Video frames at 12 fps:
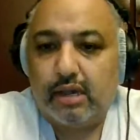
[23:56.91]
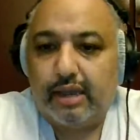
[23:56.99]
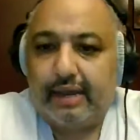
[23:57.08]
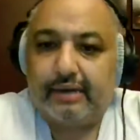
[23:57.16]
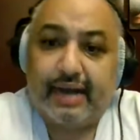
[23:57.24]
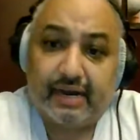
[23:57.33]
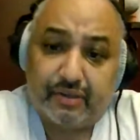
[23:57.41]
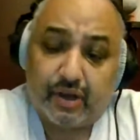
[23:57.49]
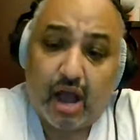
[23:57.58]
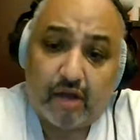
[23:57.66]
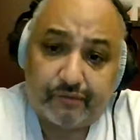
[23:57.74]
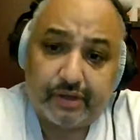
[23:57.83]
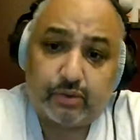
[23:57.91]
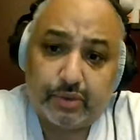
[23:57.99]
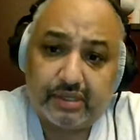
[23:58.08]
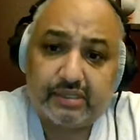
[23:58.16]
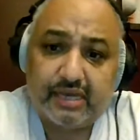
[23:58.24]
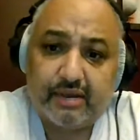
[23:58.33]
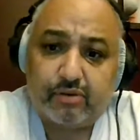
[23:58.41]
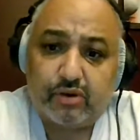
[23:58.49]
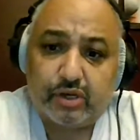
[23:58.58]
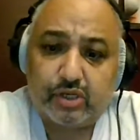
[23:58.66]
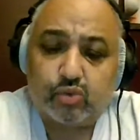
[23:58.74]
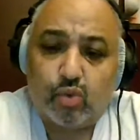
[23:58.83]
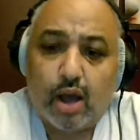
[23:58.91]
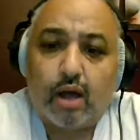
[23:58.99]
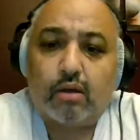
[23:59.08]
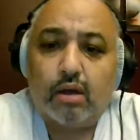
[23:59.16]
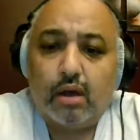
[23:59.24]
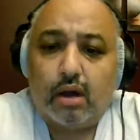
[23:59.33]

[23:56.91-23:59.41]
and kind of the conflict within Sam Cooke as well.